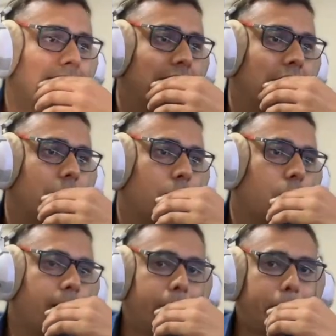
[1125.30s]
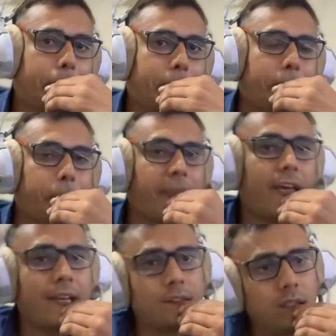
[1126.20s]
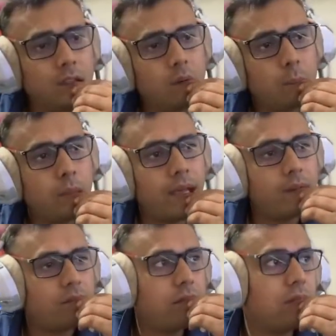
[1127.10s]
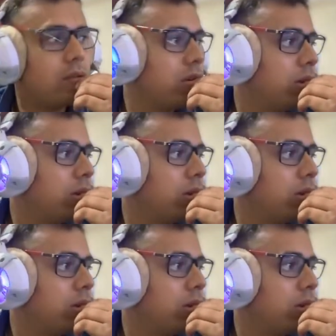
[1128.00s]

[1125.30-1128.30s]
this one. Actually, the match was good,